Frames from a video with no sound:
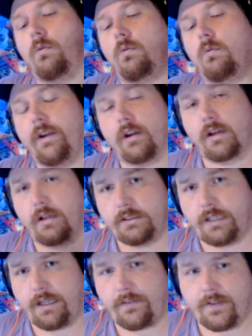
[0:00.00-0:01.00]
We are going to
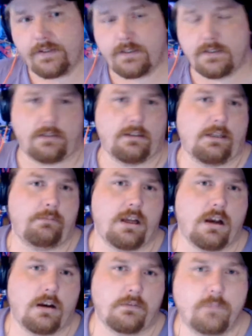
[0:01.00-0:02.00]
take this as a
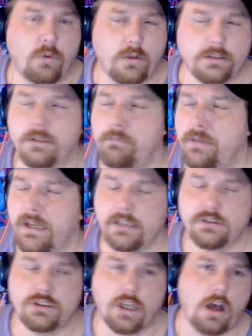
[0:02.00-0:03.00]
leaping off point to
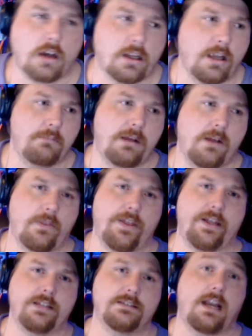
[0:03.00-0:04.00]
begin talking about
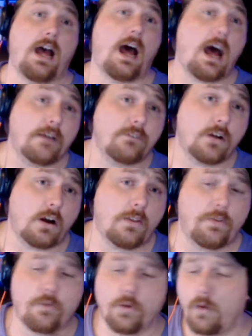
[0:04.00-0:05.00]
things that I've gone
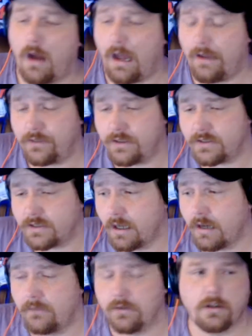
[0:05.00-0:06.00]
through, I've
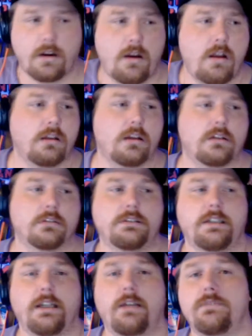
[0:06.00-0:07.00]
discovered, little
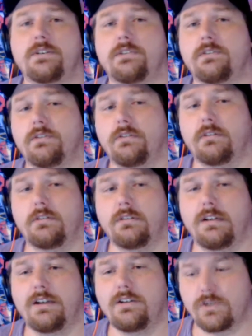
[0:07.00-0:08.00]
tips
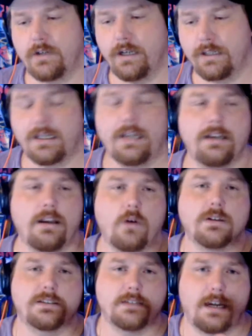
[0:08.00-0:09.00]
and tricks. And no,
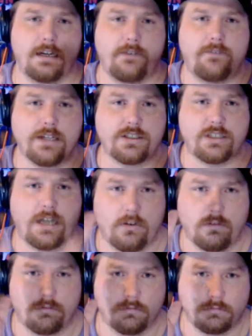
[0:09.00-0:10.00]
it's not an advice channel.
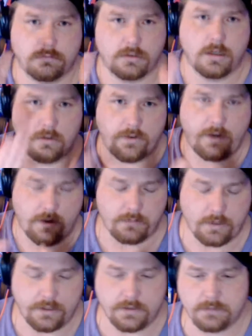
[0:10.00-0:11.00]
Go to the other
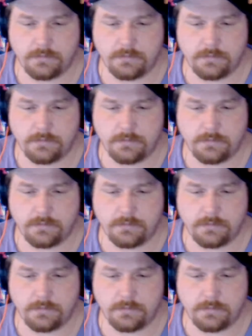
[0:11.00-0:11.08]
places.